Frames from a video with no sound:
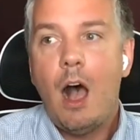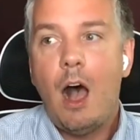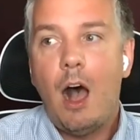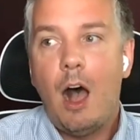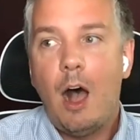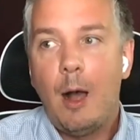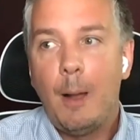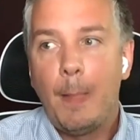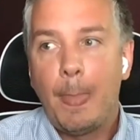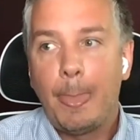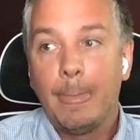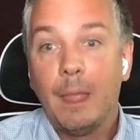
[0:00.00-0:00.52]

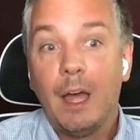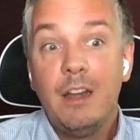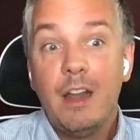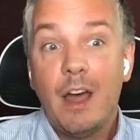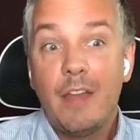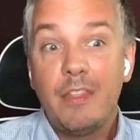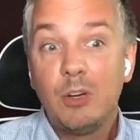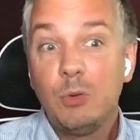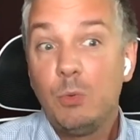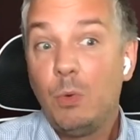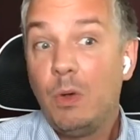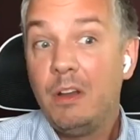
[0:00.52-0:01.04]

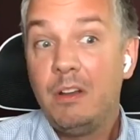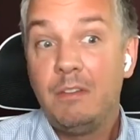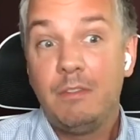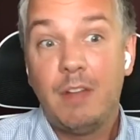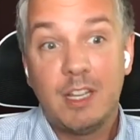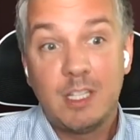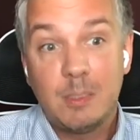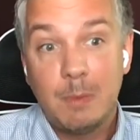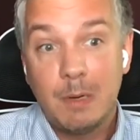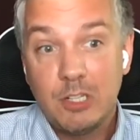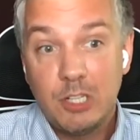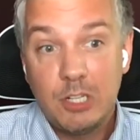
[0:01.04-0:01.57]
Another one,
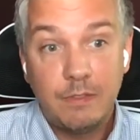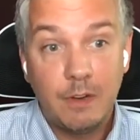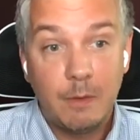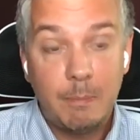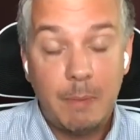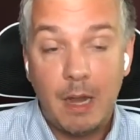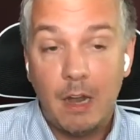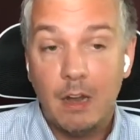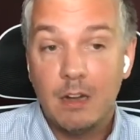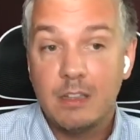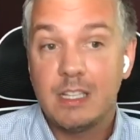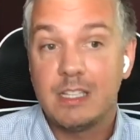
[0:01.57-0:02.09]
especially for
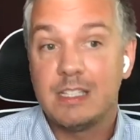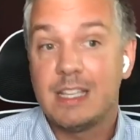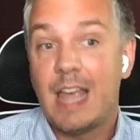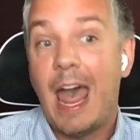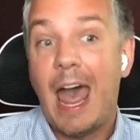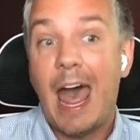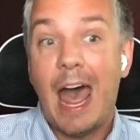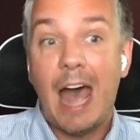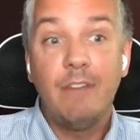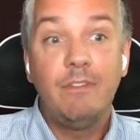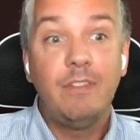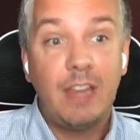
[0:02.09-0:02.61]
parents, is
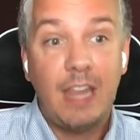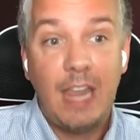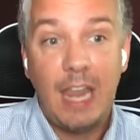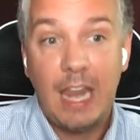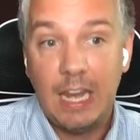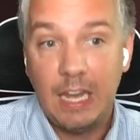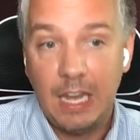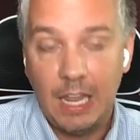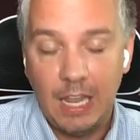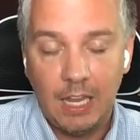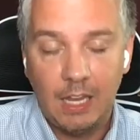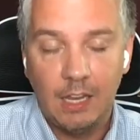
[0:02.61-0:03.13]

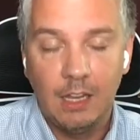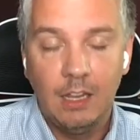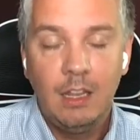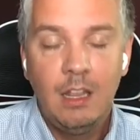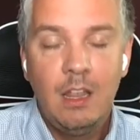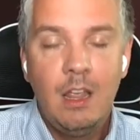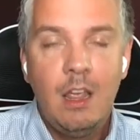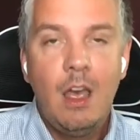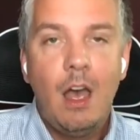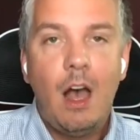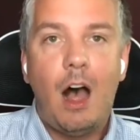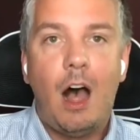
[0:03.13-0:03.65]
advocating
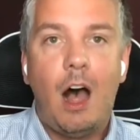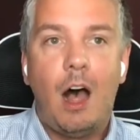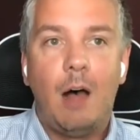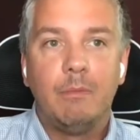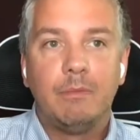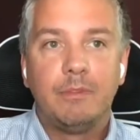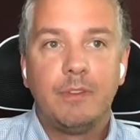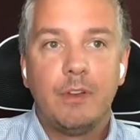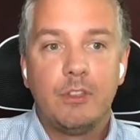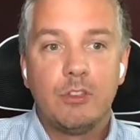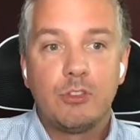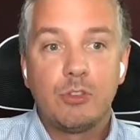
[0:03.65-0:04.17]

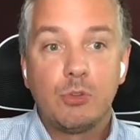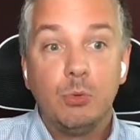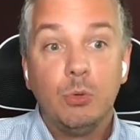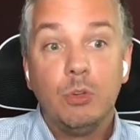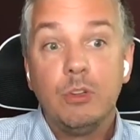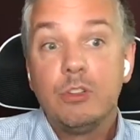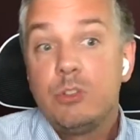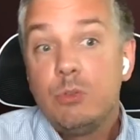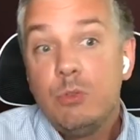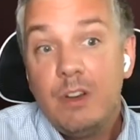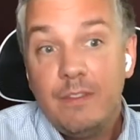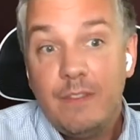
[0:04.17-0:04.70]
for the
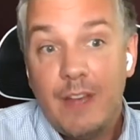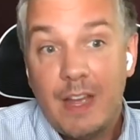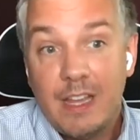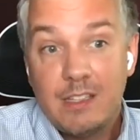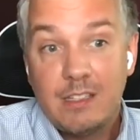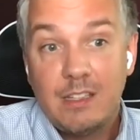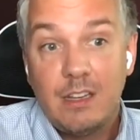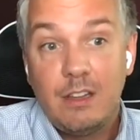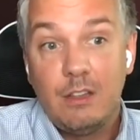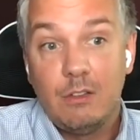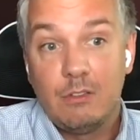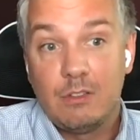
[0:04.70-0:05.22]
school to
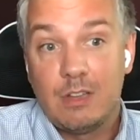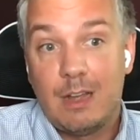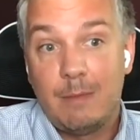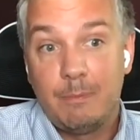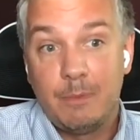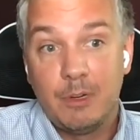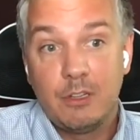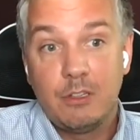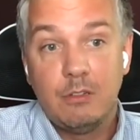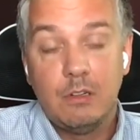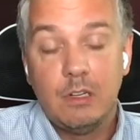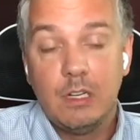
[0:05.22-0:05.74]
invest in those
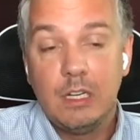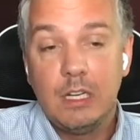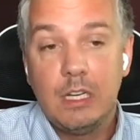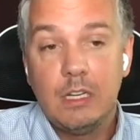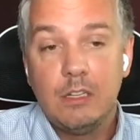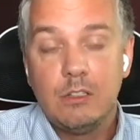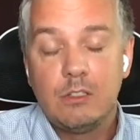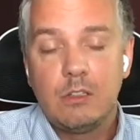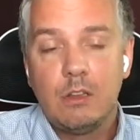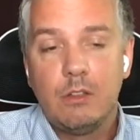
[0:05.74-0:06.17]
opportunities.